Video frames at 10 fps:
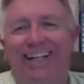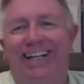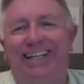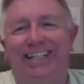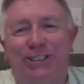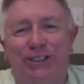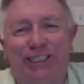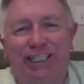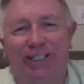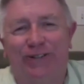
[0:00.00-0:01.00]

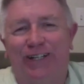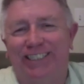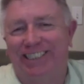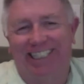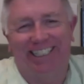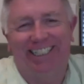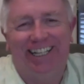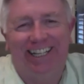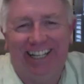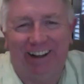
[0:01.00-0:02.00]
Interesting question.
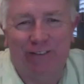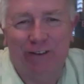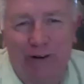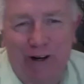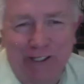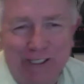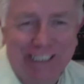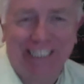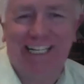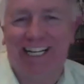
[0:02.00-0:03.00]
Of course.
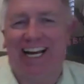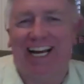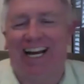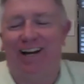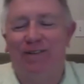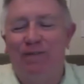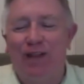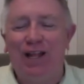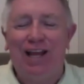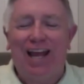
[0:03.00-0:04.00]
I
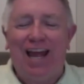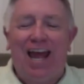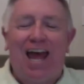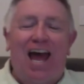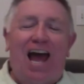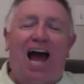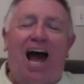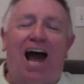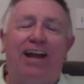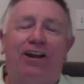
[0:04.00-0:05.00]

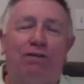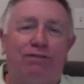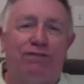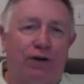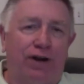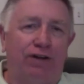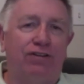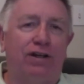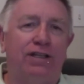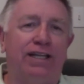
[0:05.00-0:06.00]
don't focus
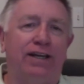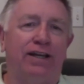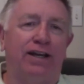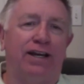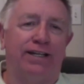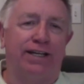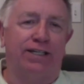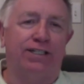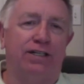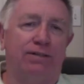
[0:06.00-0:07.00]
on the
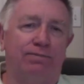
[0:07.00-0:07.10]
addiction.